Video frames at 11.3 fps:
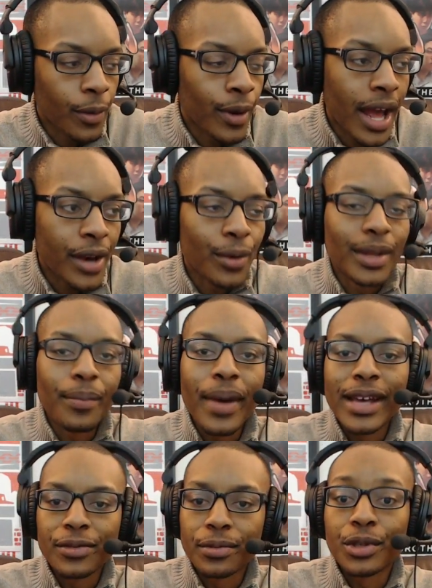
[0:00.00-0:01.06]
we're not doing the
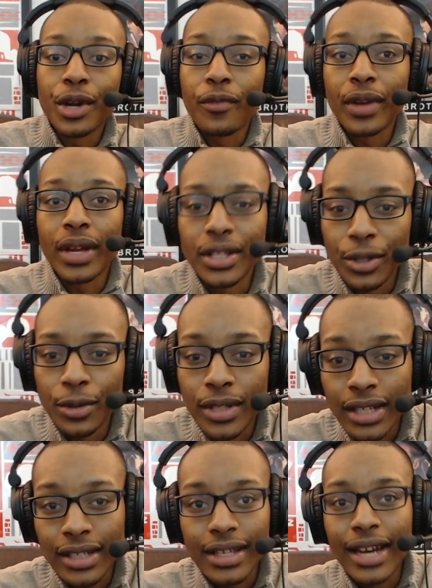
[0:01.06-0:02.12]
bans from stream for getting two
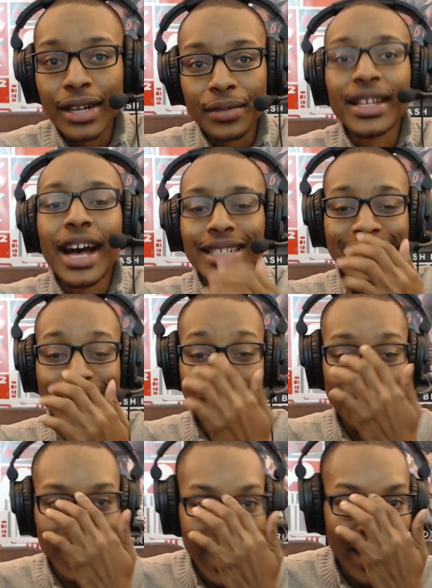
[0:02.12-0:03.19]
stocks. There's not enough stocks to
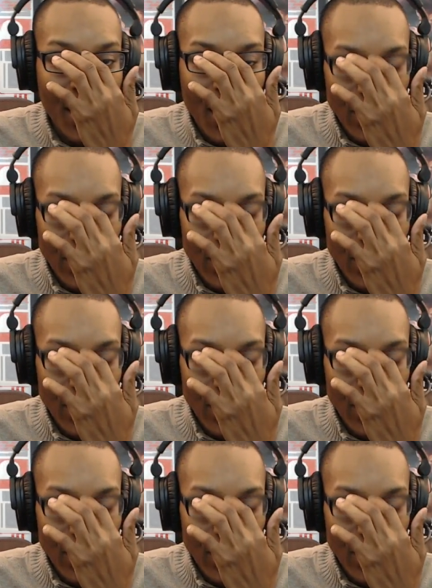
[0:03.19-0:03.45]
do that.